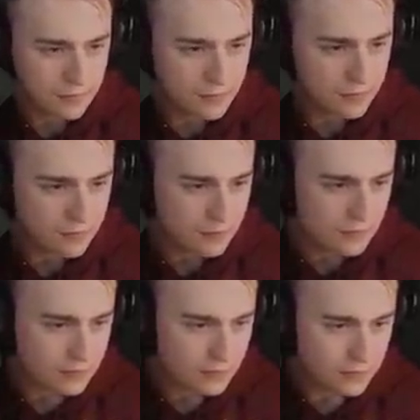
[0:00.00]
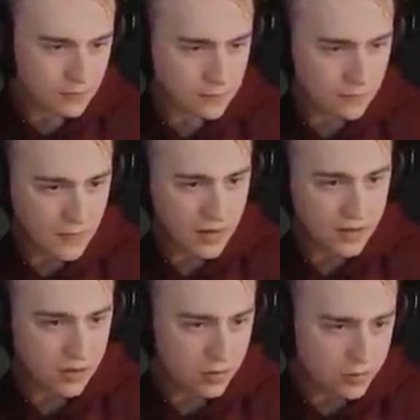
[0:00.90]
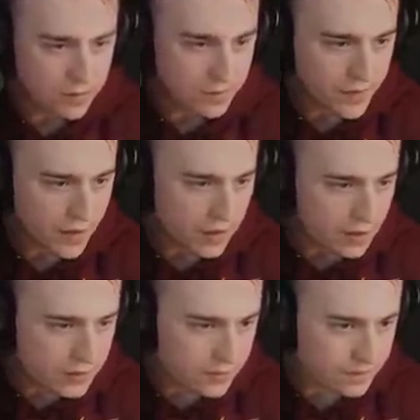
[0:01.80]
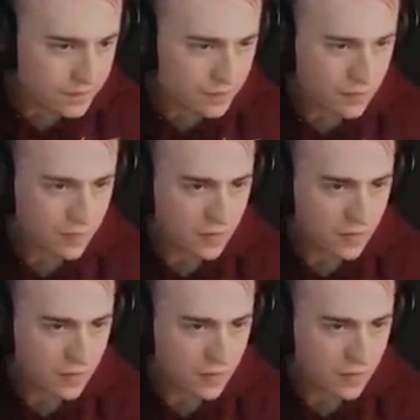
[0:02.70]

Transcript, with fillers: don't usually get. It's true. Horizontal aim training is the